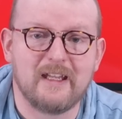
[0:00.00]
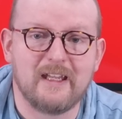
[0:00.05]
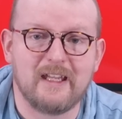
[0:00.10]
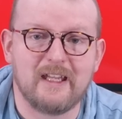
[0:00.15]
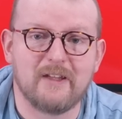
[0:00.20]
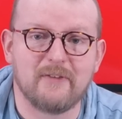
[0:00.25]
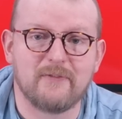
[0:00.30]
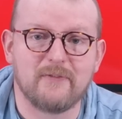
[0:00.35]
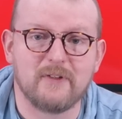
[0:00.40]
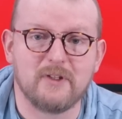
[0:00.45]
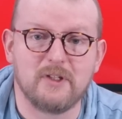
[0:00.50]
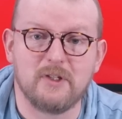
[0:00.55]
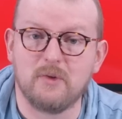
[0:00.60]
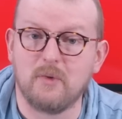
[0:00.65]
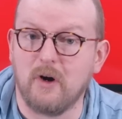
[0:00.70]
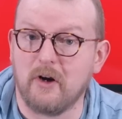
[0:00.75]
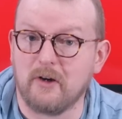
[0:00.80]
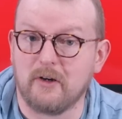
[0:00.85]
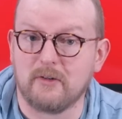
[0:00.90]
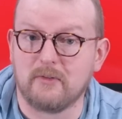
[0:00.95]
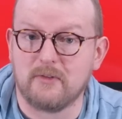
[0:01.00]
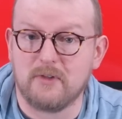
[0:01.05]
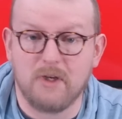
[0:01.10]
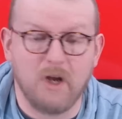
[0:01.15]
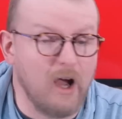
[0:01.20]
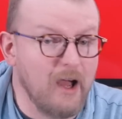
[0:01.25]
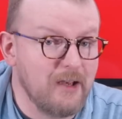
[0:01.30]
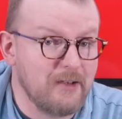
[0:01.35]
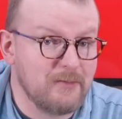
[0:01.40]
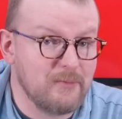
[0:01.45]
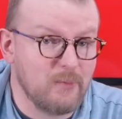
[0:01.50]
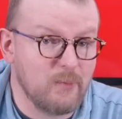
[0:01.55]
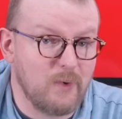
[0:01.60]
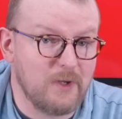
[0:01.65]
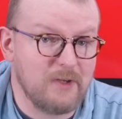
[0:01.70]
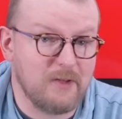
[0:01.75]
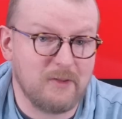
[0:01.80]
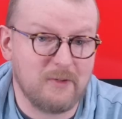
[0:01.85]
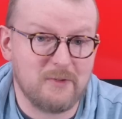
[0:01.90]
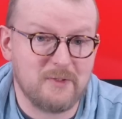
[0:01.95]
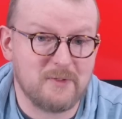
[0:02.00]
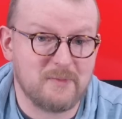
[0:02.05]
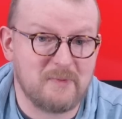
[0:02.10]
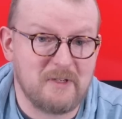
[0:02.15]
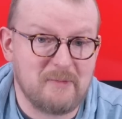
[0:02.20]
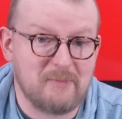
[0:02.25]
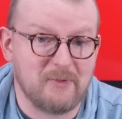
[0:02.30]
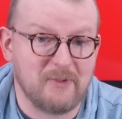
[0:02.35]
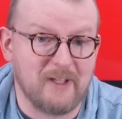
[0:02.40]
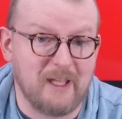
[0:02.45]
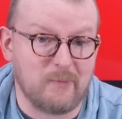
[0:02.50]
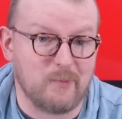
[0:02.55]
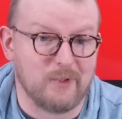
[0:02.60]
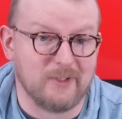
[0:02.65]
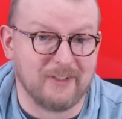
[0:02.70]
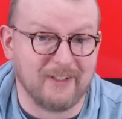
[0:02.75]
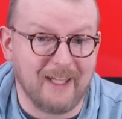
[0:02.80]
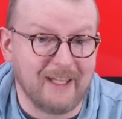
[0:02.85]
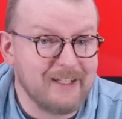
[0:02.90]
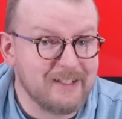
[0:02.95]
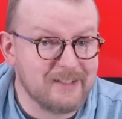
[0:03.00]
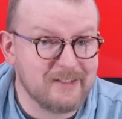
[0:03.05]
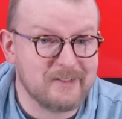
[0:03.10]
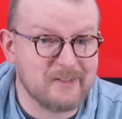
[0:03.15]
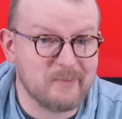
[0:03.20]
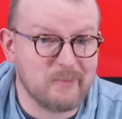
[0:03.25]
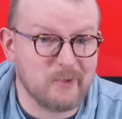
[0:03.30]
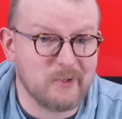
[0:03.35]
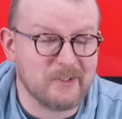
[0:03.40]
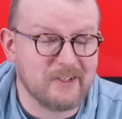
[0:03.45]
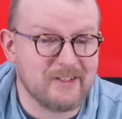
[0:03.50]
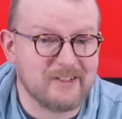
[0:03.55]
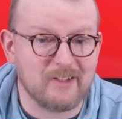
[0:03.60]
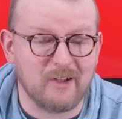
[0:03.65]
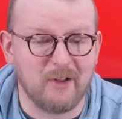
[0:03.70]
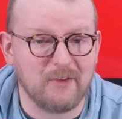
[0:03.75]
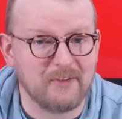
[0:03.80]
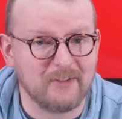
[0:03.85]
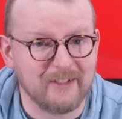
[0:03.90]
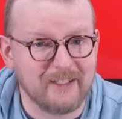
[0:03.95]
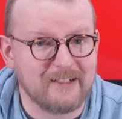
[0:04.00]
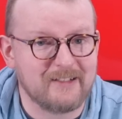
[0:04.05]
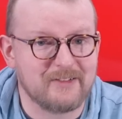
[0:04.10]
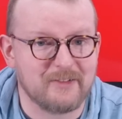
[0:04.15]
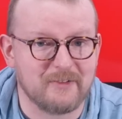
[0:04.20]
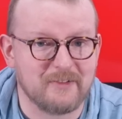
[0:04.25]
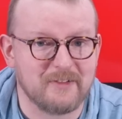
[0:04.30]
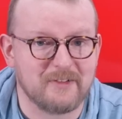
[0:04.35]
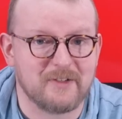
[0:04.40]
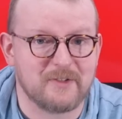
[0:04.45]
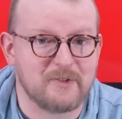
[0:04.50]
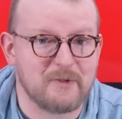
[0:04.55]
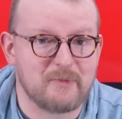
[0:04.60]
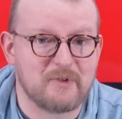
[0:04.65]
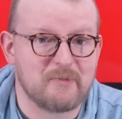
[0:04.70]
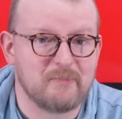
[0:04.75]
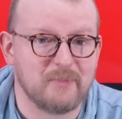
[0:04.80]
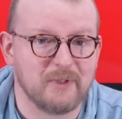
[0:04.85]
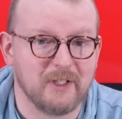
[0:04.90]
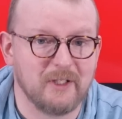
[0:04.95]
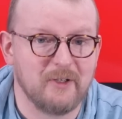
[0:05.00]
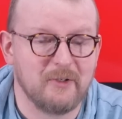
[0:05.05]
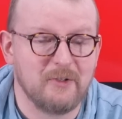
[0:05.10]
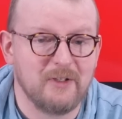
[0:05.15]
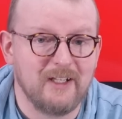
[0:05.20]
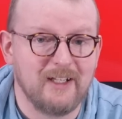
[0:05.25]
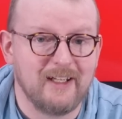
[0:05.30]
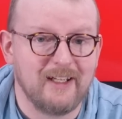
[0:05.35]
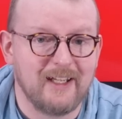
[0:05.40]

If you are not one of those people and would like to support us, all the links are in the description below.